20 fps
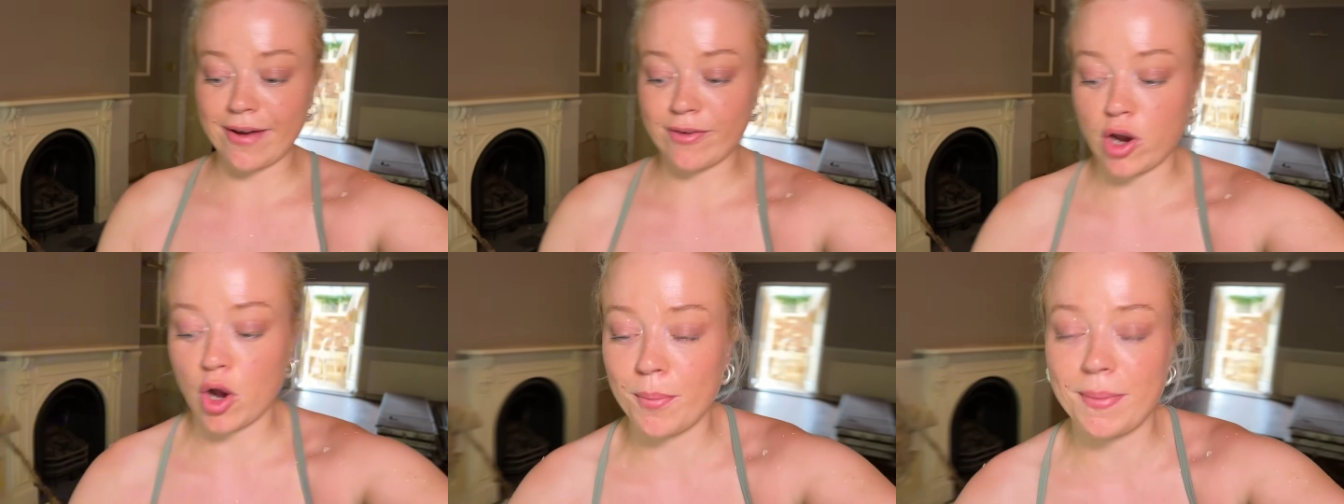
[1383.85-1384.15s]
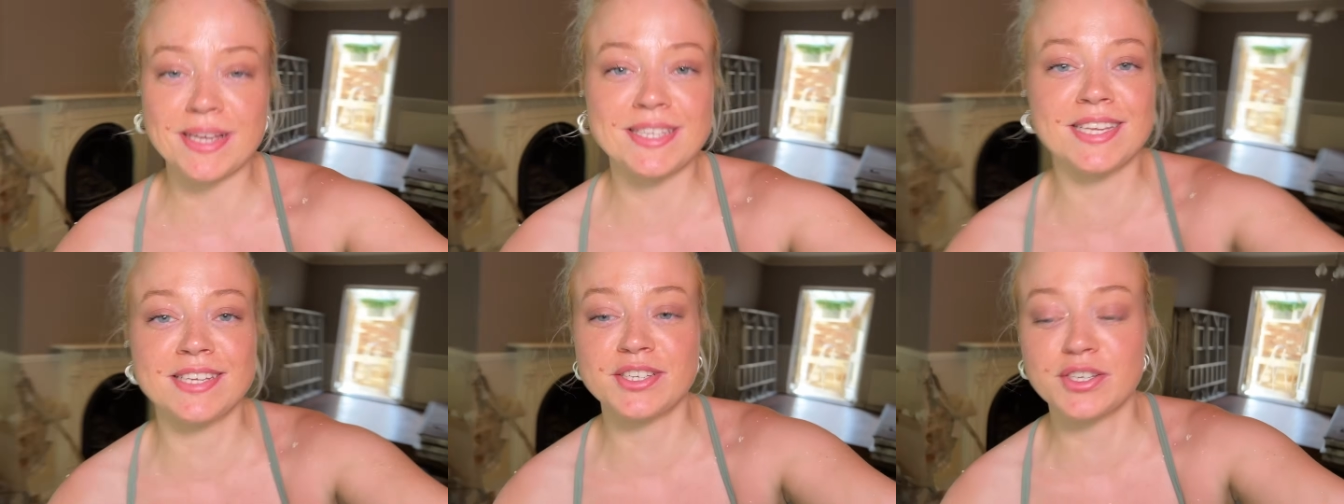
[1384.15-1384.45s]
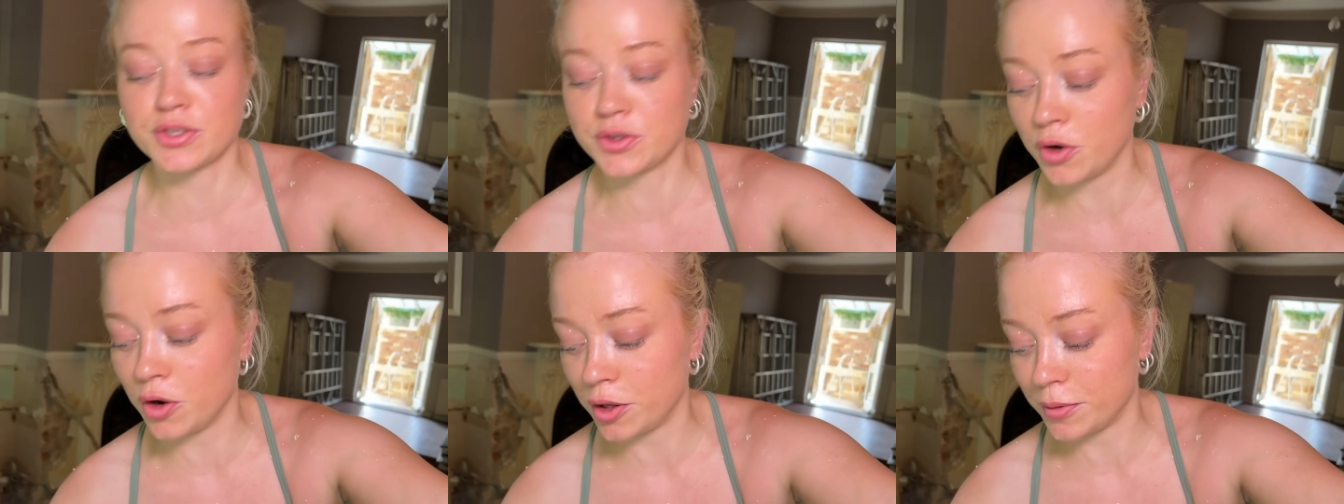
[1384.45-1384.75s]
Oh, my sister's
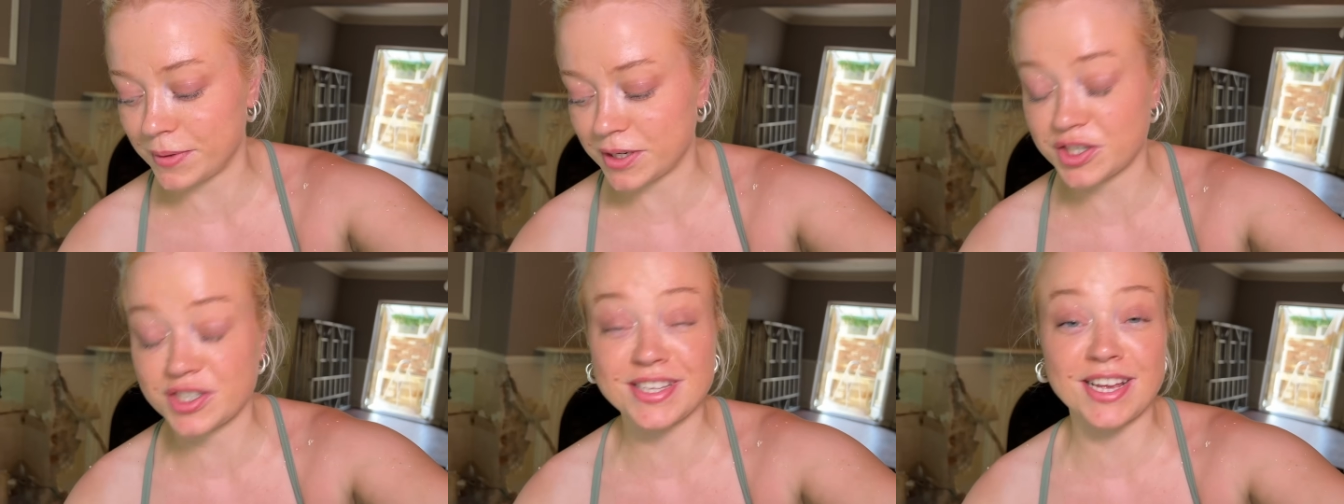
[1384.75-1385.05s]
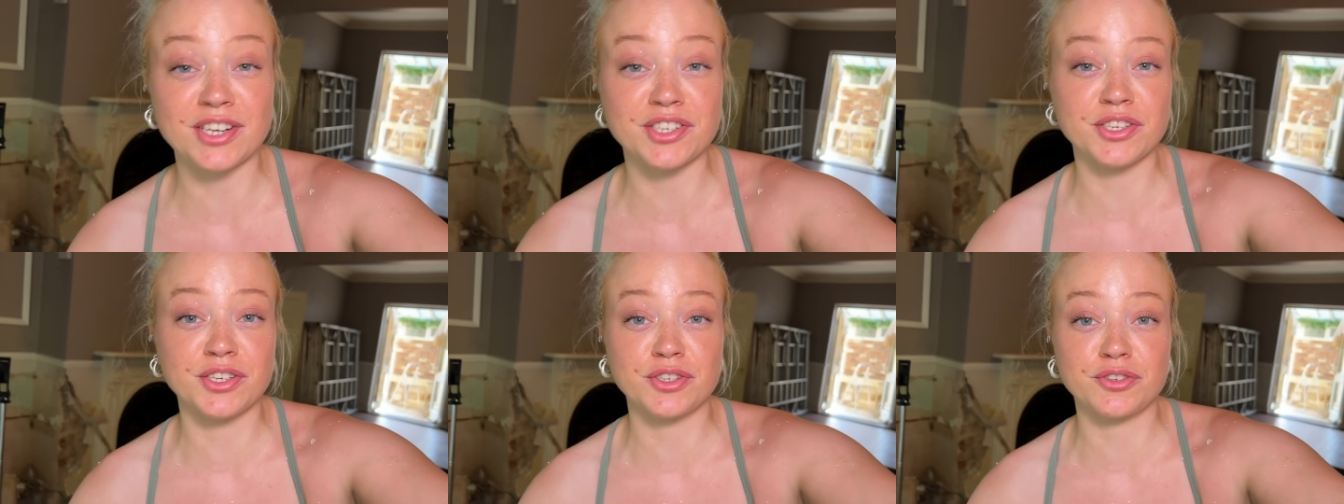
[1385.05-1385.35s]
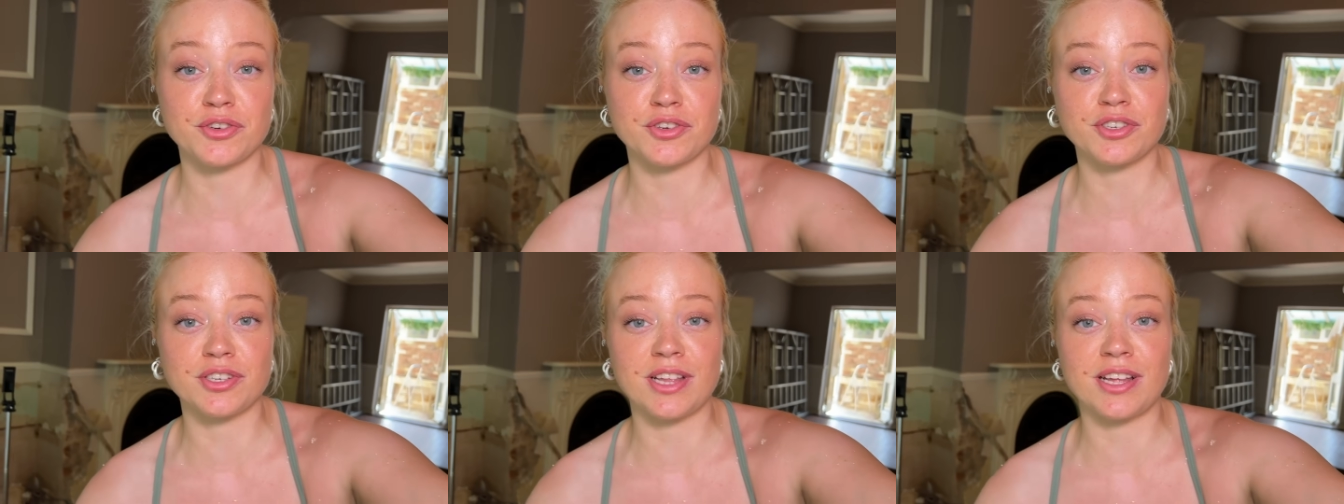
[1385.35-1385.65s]
calling me. She's actually a
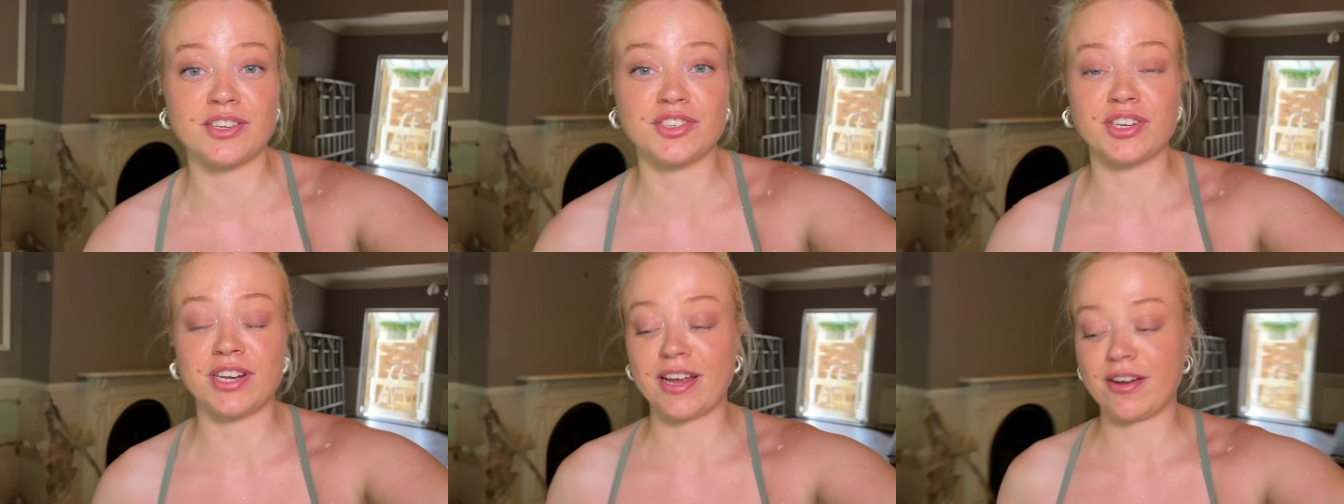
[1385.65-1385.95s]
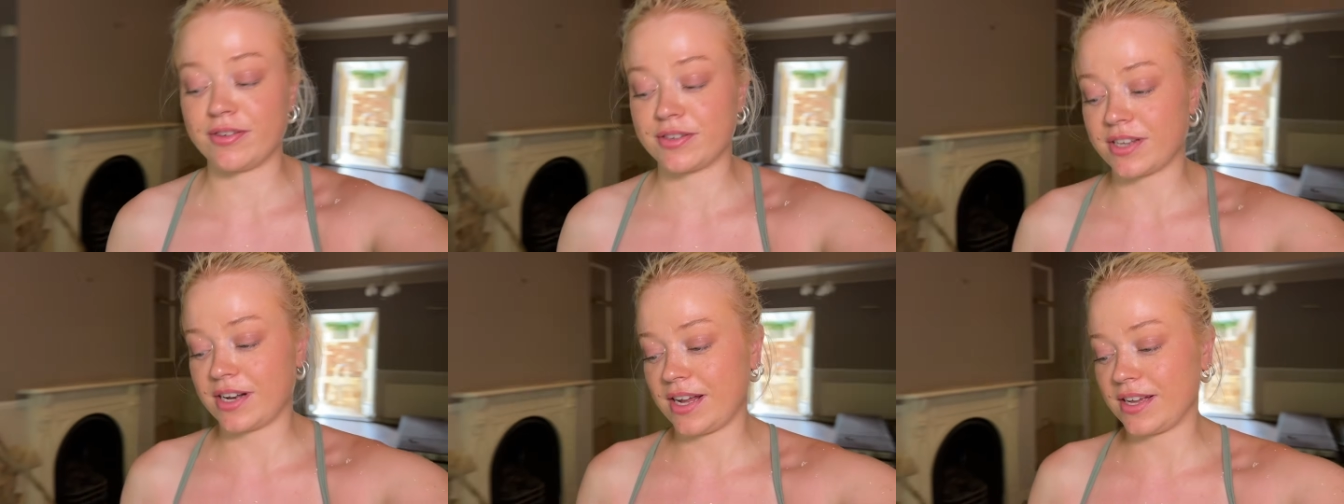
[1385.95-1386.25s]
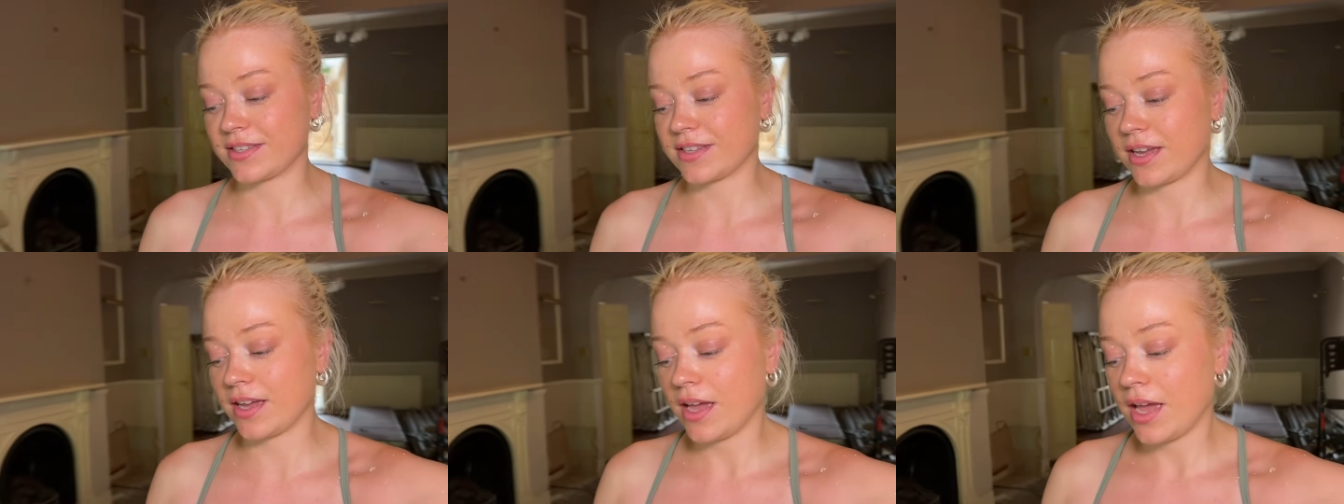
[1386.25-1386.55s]
structural engineer. I was going to ask
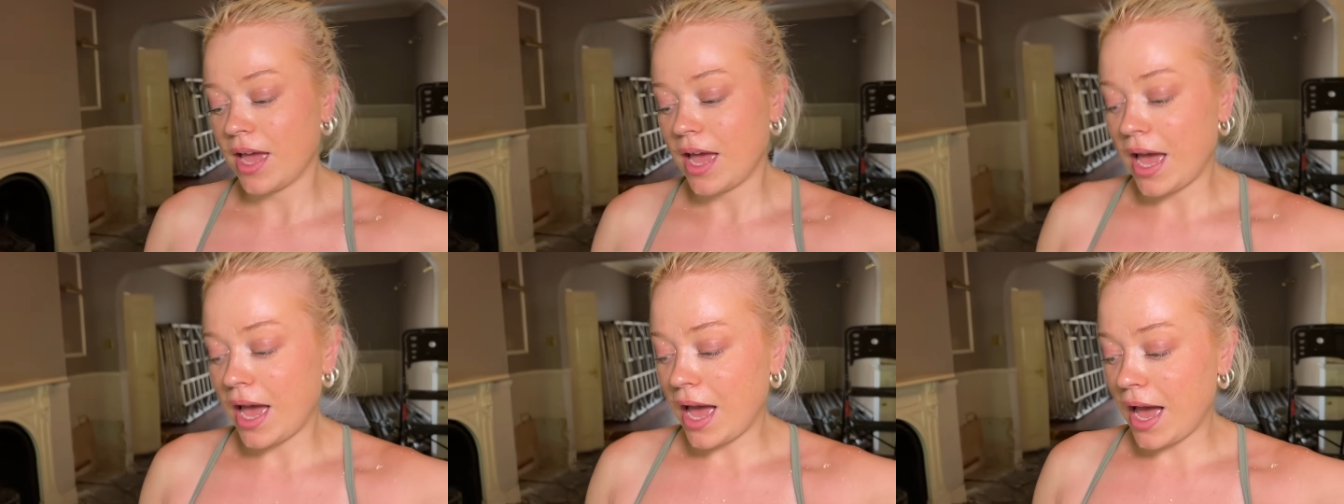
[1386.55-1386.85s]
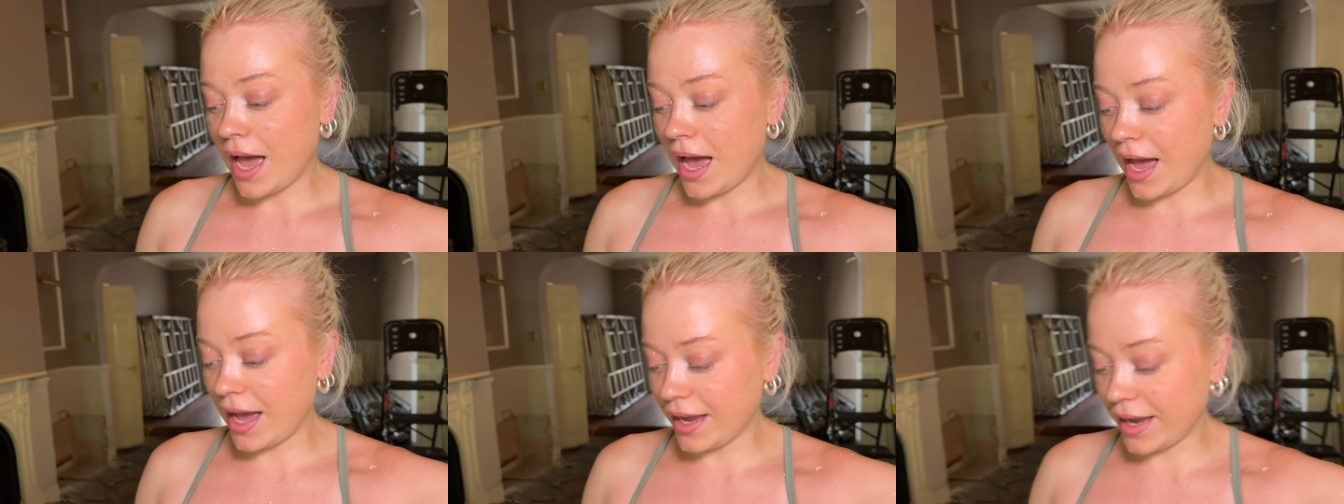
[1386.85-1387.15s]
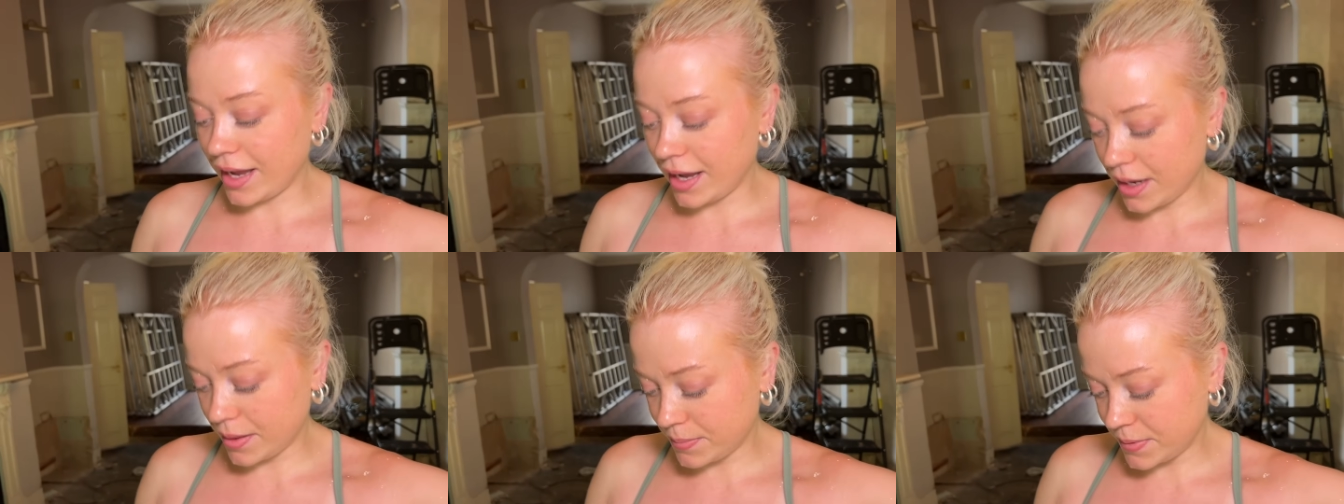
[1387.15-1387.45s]
her. Hi,
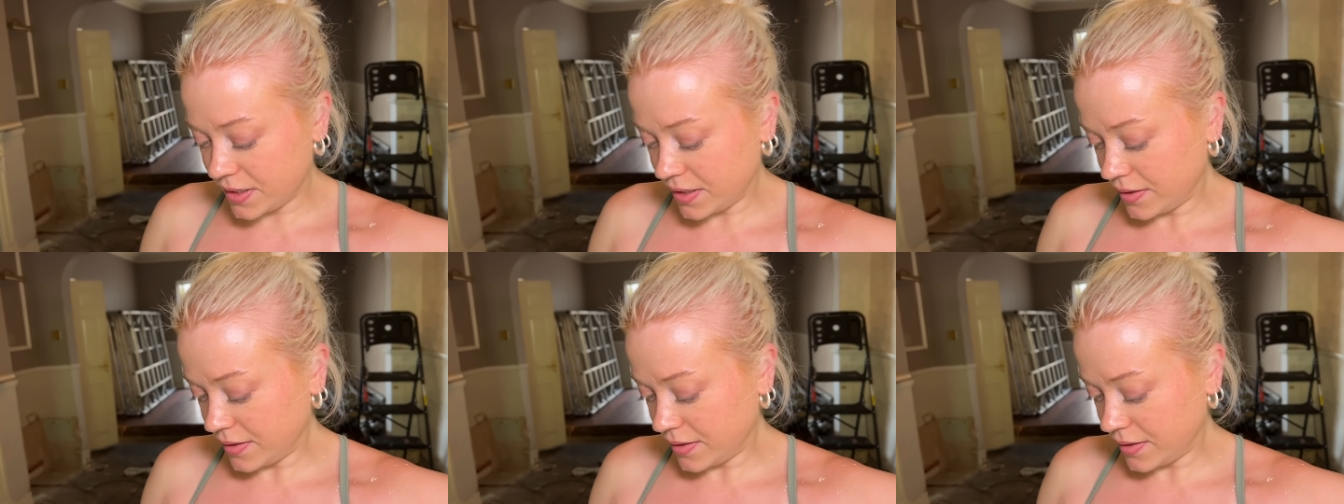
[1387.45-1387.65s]
Abs.